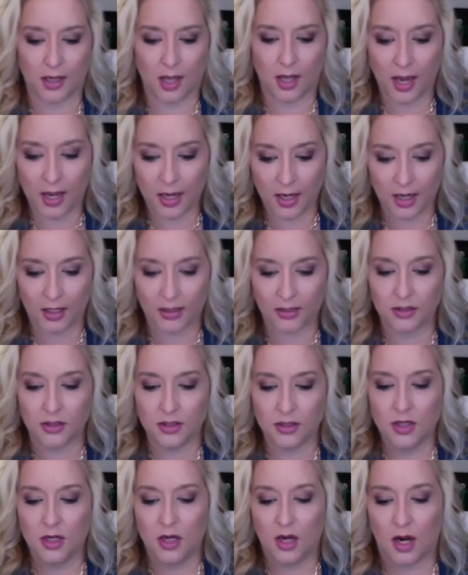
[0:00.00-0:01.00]
And
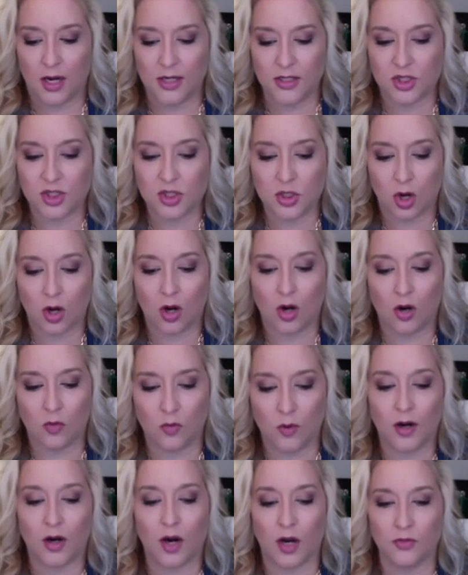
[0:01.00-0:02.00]
I saw
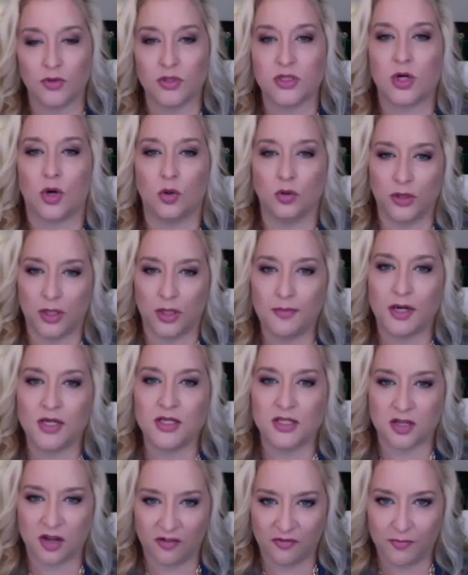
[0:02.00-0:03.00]
where I was holding
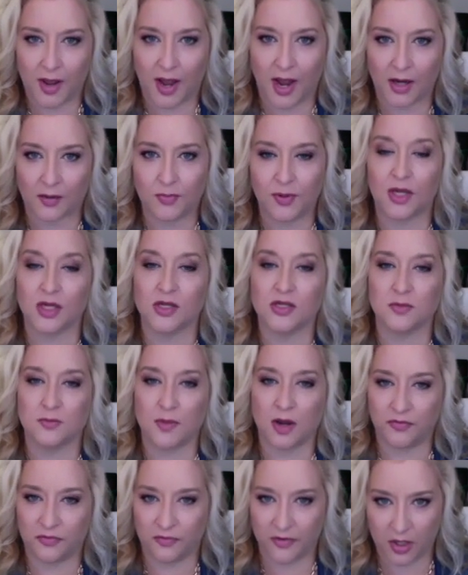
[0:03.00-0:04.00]
myself back because of
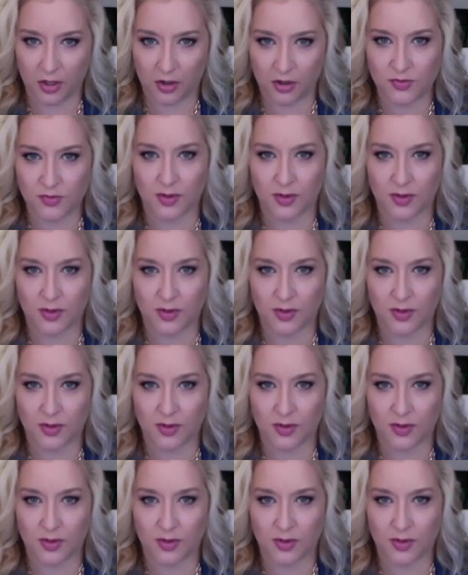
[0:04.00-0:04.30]
my fears,